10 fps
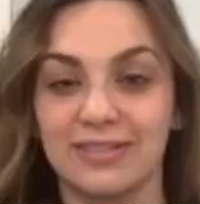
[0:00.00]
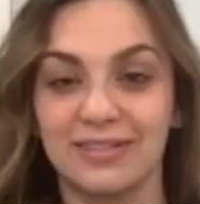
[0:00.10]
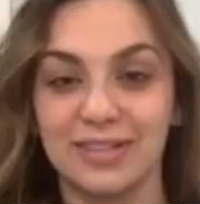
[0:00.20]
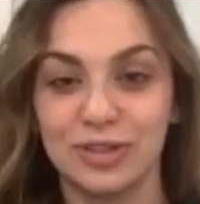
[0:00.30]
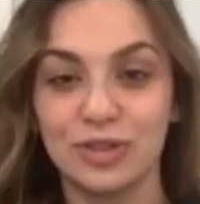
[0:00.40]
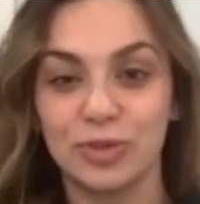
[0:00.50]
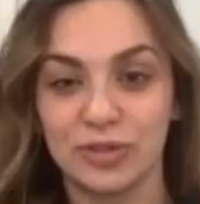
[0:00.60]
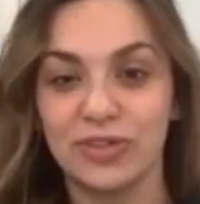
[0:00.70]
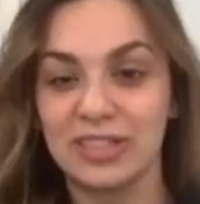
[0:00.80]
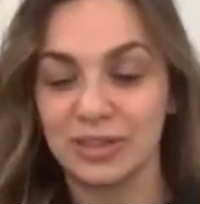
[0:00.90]

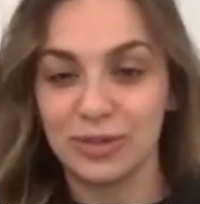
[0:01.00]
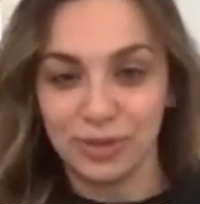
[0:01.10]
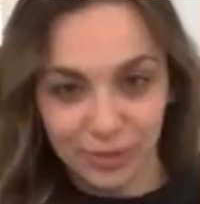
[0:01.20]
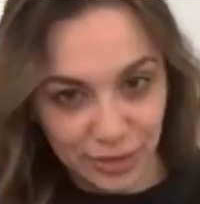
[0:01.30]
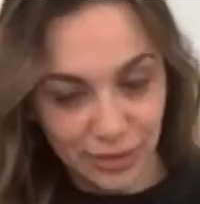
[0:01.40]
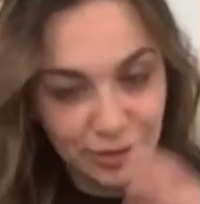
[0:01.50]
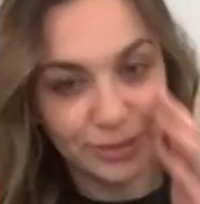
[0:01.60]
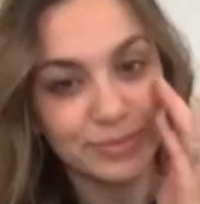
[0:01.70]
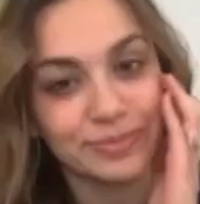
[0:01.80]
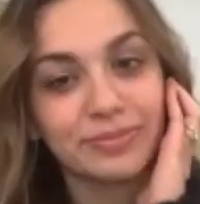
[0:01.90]
super physical, you
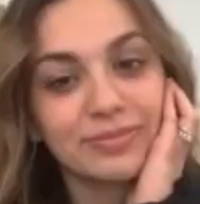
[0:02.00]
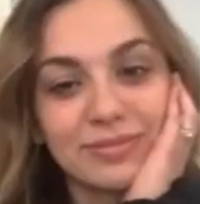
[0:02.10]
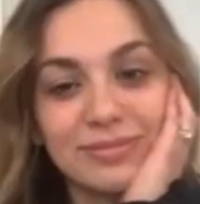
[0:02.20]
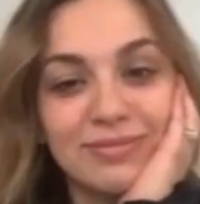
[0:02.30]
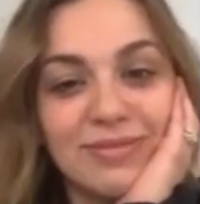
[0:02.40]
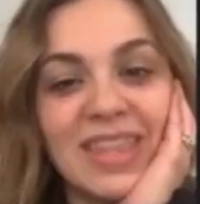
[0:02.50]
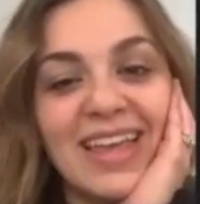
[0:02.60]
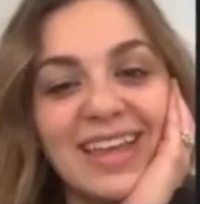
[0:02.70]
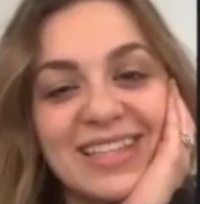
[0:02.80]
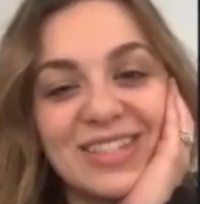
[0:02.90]
know?
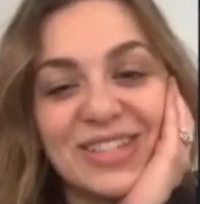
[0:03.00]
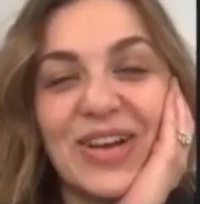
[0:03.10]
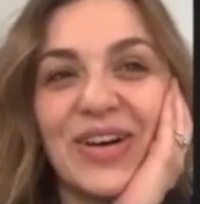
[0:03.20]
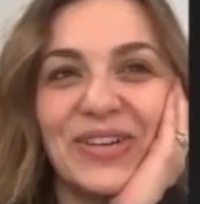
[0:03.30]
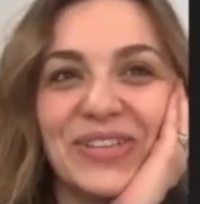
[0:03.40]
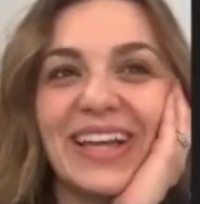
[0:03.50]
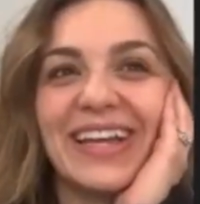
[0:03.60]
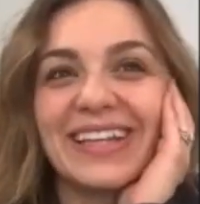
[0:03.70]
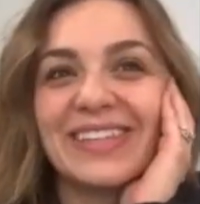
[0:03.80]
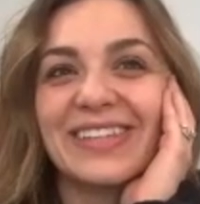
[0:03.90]
And so
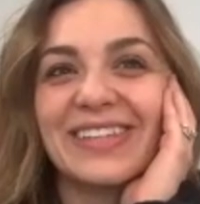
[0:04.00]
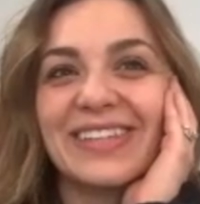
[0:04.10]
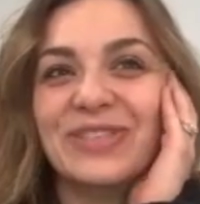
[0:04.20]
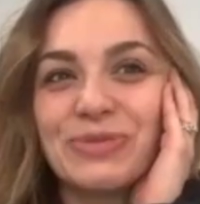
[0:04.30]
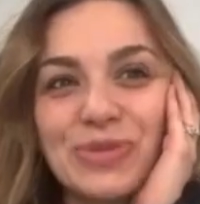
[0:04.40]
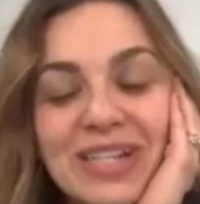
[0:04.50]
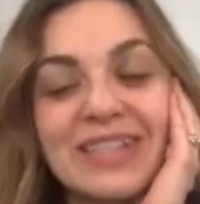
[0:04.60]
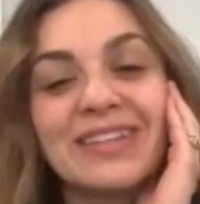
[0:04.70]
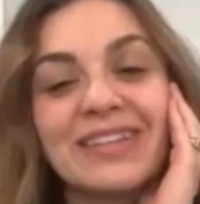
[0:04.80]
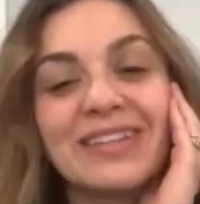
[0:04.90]
like, you really
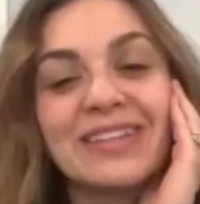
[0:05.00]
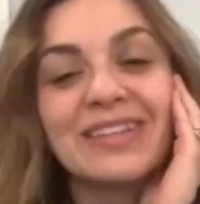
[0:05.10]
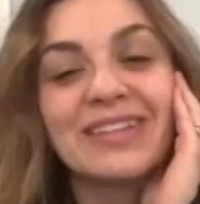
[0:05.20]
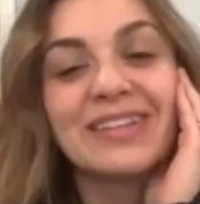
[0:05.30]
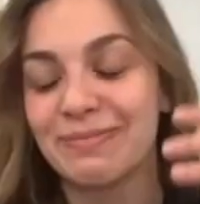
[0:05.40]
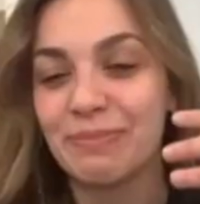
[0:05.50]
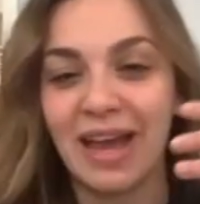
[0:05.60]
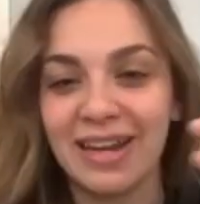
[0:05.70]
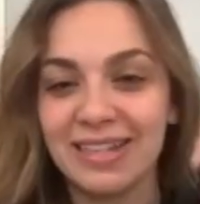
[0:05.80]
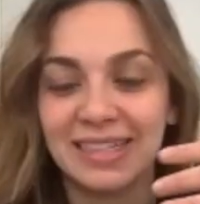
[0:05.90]
feel like something
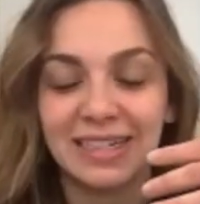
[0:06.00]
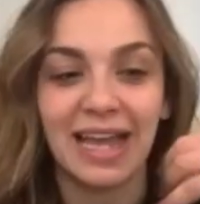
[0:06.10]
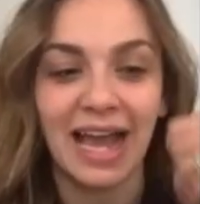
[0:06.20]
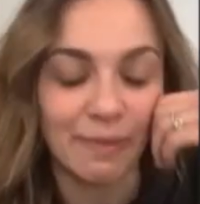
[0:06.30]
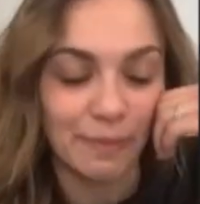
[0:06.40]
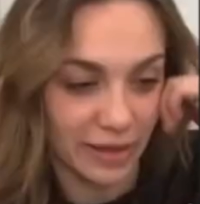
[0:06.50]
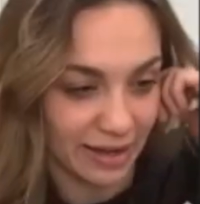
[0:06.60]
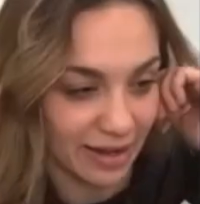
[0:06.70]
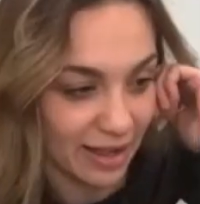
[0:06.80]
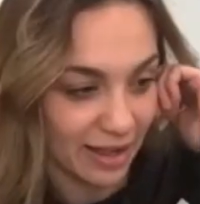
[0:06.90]
bad is going to
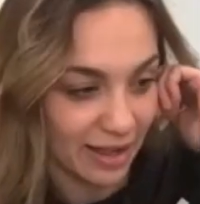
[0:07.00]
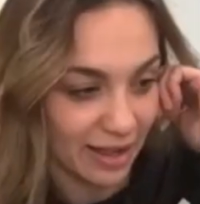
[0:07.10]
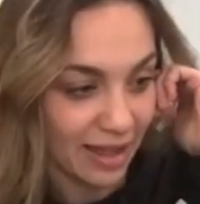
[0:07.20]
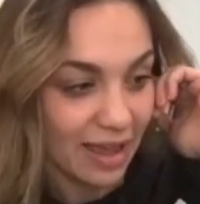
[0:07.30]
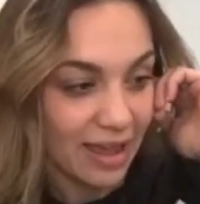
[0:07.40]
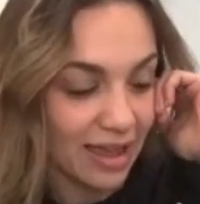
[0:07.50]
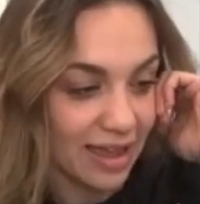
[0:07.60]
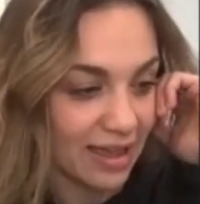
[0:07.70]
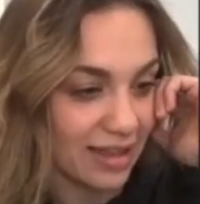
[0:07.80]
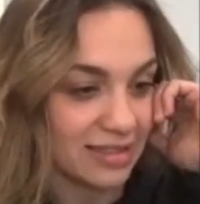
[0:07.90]
happen.
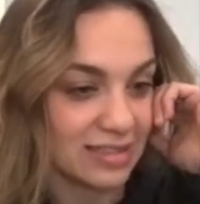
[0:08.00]
And